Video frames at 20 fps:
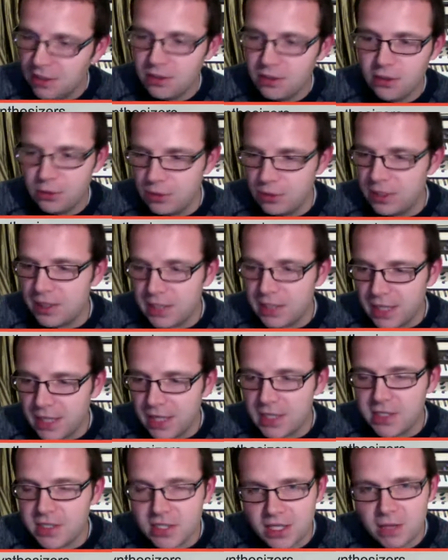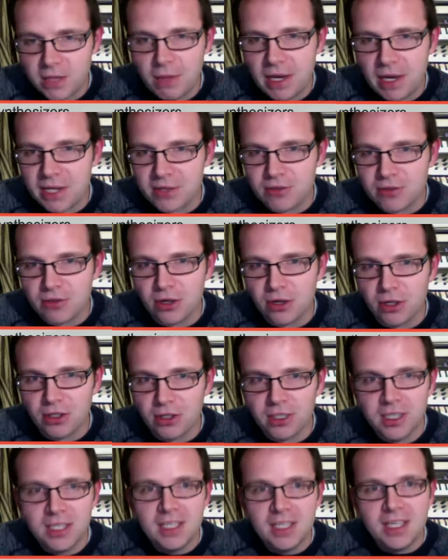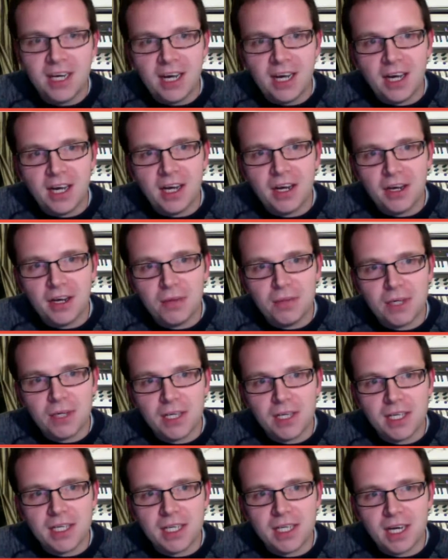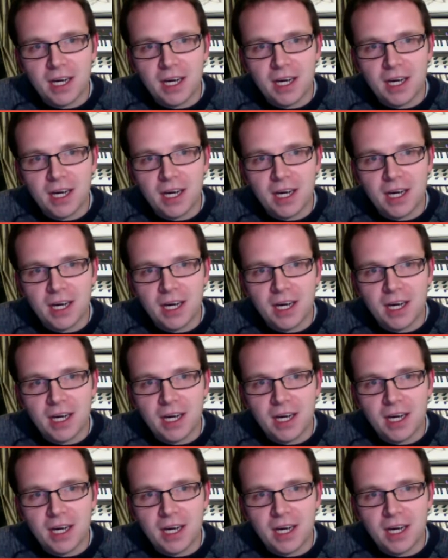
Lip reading: call it the AT Megatron, and I'm like,